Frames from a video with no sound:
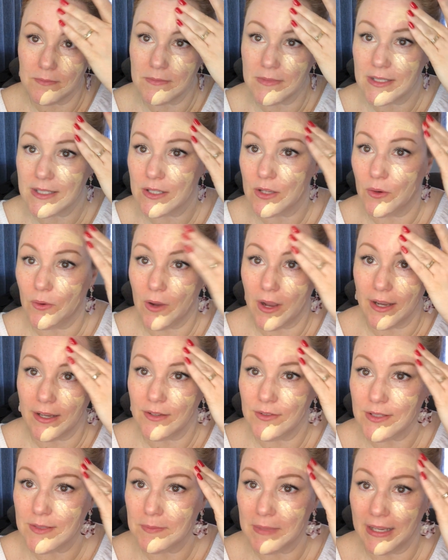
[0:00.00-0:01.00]
So I
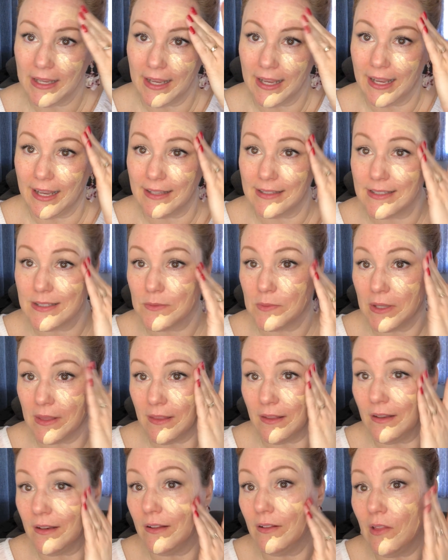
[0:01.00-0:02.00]
use my hands with
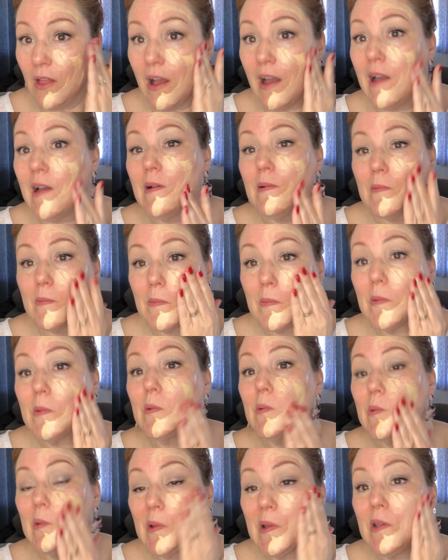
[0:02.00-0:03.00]
it a lot.
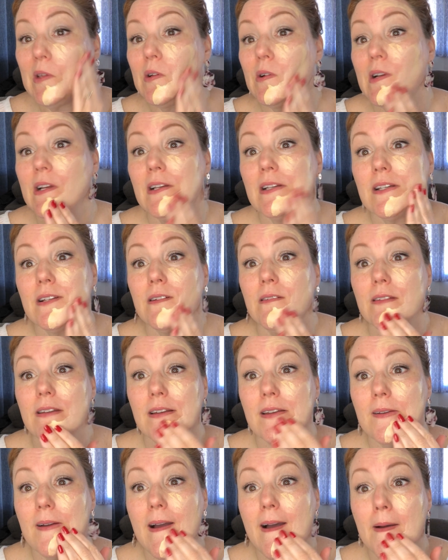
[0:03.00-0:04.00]
It's really strange to only
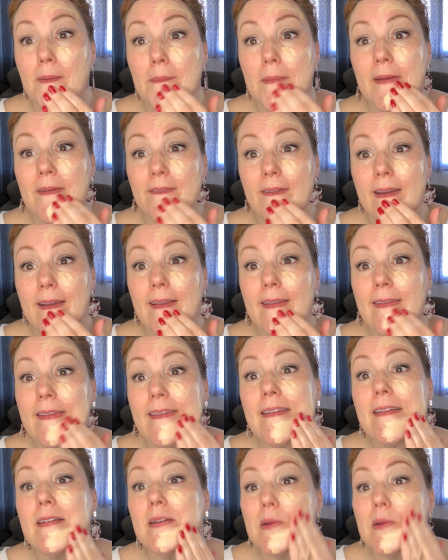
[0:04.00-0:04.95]
do half my face.